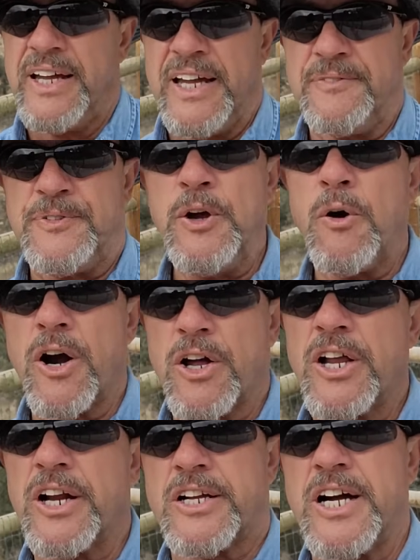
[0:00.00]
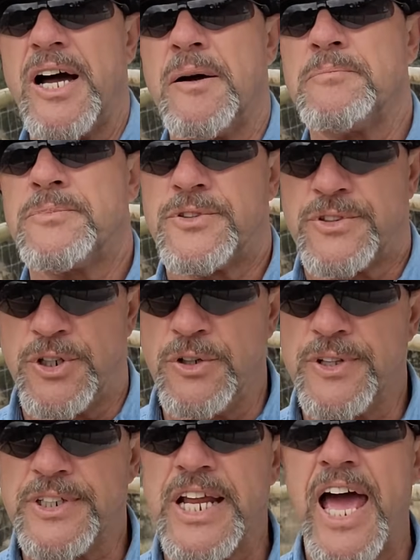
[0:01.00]
if you are going to come to
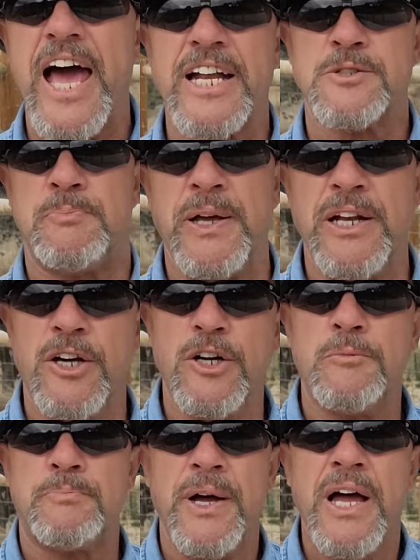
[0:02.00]
the Tehachapi Loop,